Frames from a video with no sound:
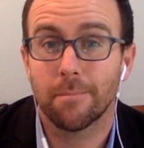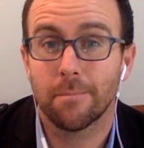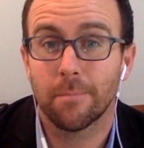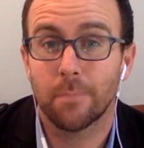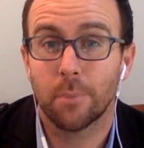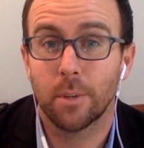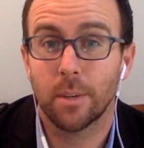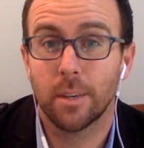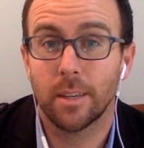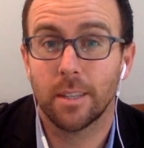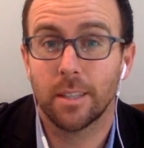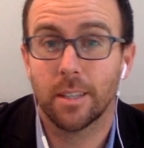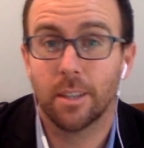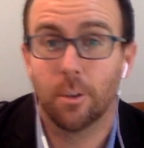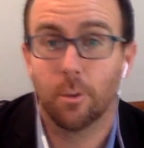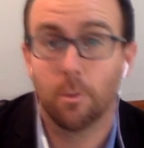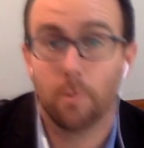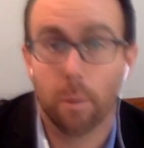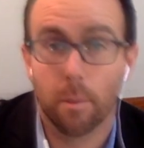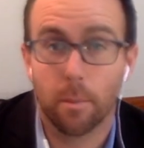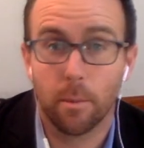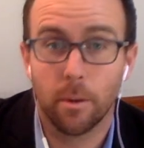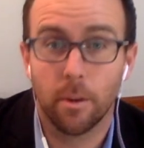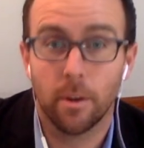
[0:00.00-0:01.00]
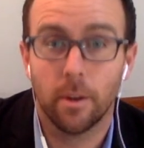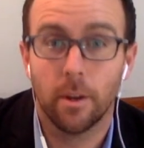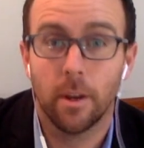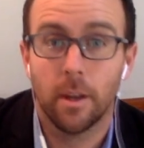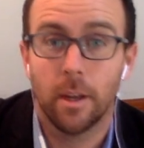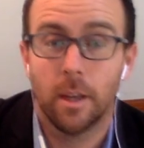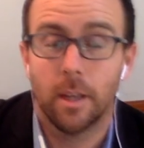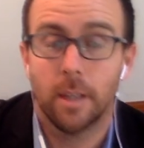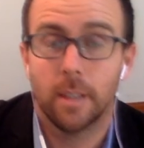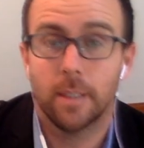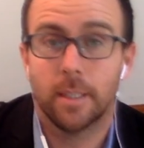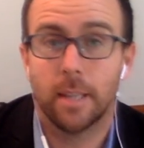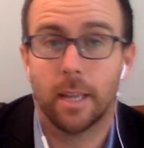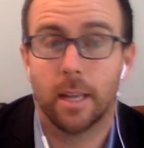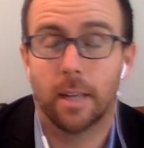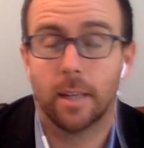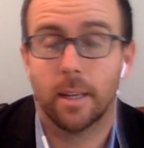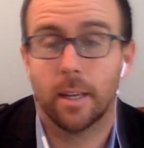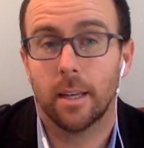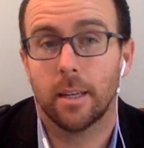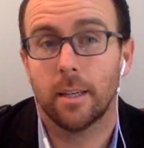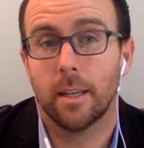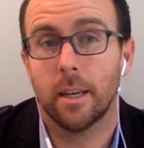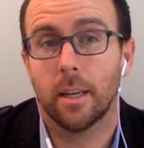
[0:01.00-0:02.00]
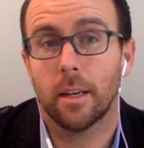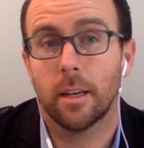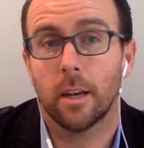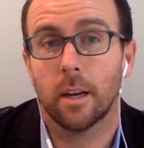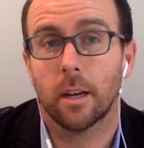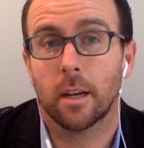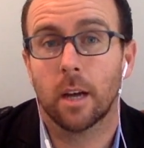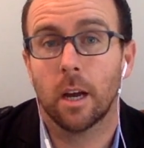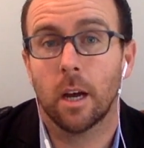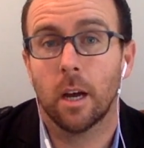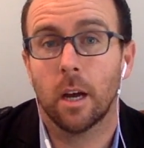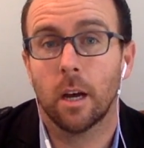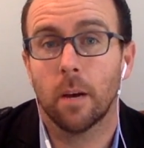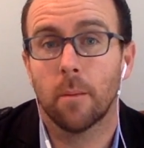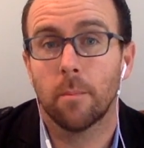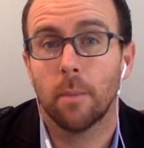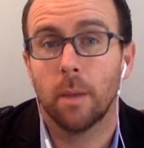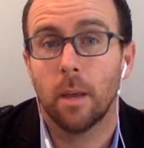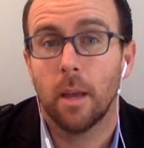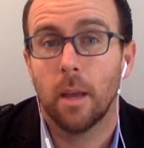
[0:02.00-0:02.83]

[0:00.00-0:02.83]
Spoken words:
Pretty easy to remember, dandandan.com.